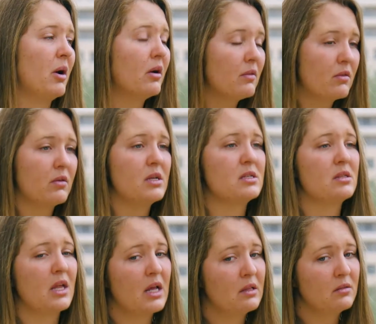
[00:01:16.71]
part of the reason
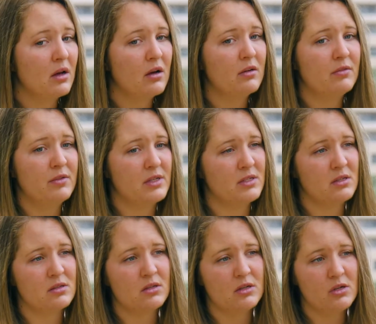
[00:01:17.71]
that I love this
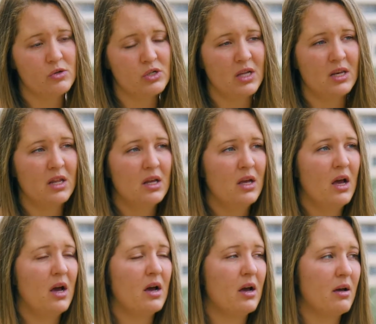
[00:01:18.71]
institution,
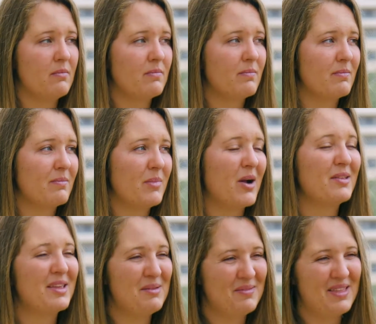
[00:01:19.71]

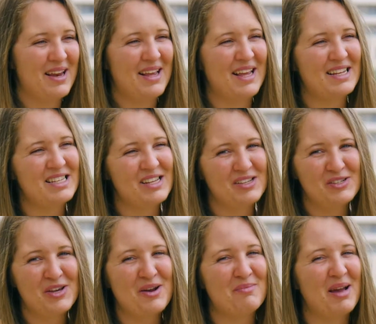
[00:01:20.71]
partly that I get to
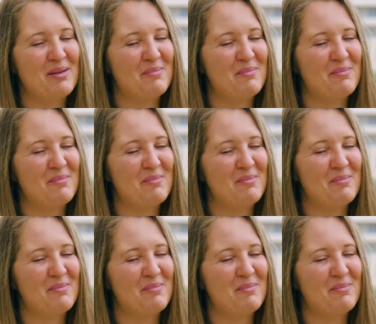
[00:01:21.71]
share my